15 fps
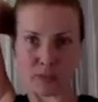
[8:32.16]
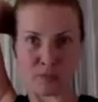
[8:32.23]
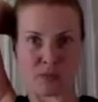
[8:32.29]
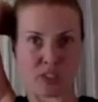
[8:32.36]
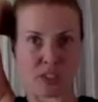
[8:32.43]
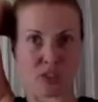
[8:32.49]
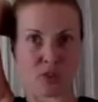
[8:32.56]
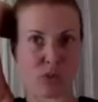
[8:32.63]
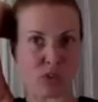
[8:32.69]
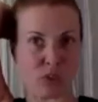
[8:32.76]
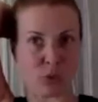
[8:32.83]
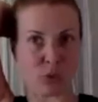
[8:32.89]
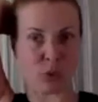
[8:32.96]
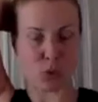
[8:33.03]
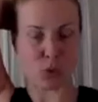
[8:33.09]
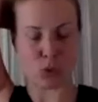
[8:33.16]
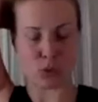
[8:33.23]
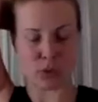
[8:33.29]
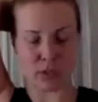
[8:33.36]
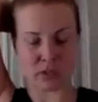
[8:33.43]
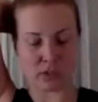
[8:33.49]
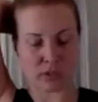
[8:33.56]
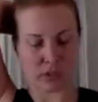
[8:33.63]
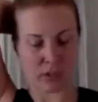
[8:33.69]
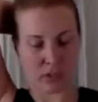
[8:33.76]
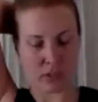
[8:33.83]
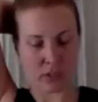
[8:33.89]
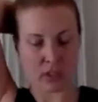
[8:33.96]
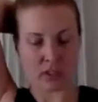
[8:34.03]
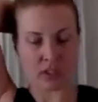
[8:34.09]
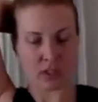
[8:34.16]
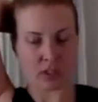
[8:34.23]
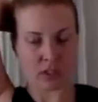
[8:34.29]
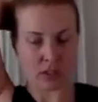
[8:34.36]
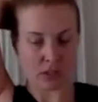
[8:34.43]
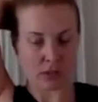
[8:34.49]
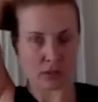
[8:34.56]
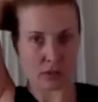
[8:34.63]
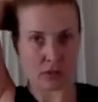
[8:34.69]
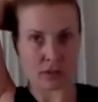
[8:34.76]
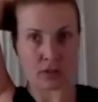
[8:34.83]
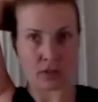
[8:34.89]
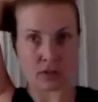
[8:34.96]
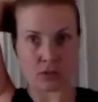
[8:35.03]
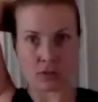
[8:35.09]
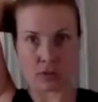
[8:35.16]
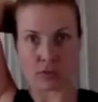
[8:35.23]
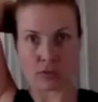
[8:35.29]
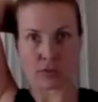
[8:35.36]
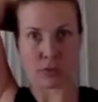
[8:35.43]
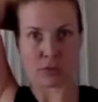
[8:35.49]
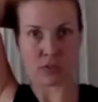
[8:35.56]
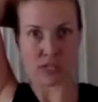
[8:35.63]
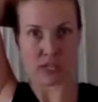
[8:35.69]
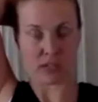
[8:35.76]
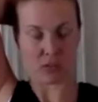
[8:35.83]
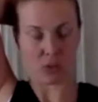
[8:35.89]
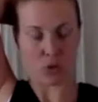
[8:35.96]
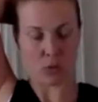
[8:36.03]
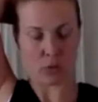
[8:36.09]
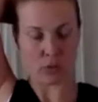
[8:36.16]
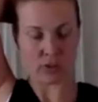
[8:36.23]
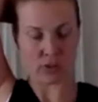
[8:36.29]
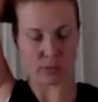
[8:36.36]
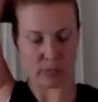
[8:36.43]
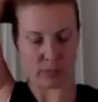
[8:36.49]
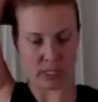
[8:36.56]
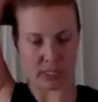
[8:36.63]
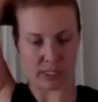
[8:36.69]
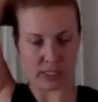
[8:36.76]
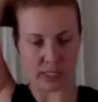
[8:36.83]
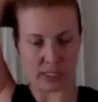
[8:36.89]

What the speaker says: Since we do hold this for a few seconds, almost a minute.